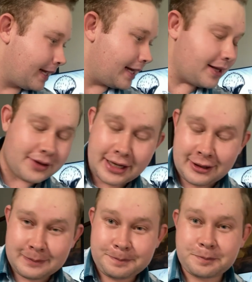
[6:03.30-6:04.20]
And
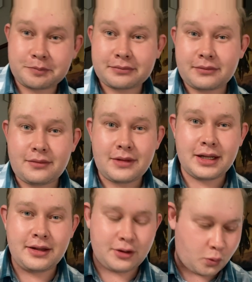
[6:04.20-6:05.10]
then
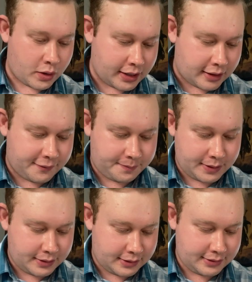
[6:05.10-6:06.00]
the one I've
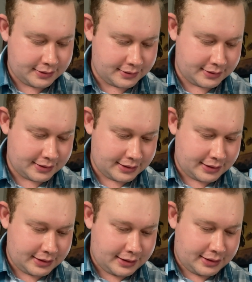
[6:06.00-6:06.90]
been
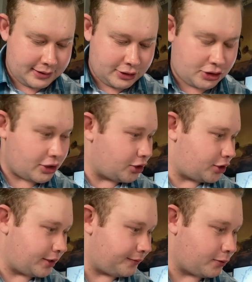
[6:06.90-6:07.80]

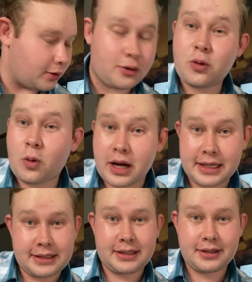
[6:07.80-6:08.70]
searching for
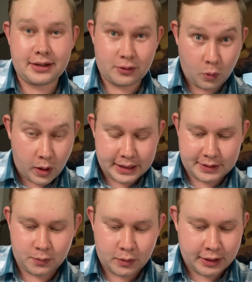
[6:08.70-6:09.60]
quite
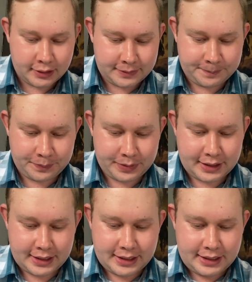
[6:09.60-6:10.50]
a while.
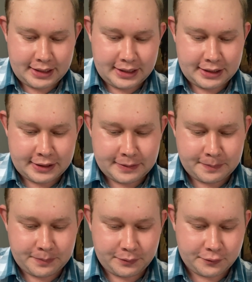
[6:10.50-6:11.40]

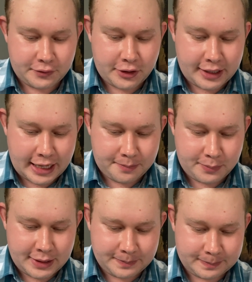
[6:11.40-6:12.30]
Very
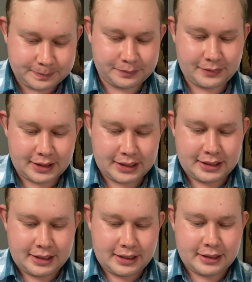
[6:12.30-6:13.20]
happy
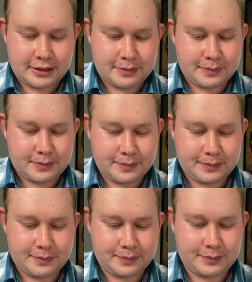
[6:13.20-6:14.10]

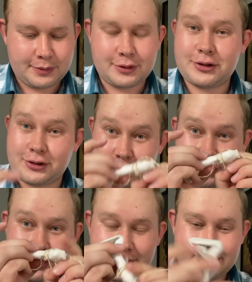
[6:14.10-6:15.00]
to
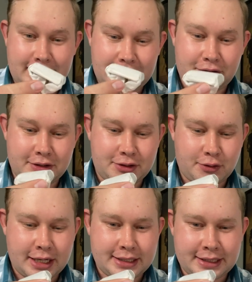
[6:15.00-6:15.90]
get this
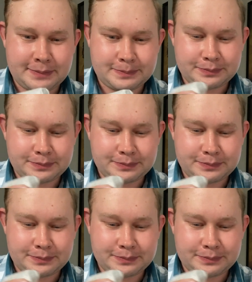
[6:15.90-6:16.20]
razor.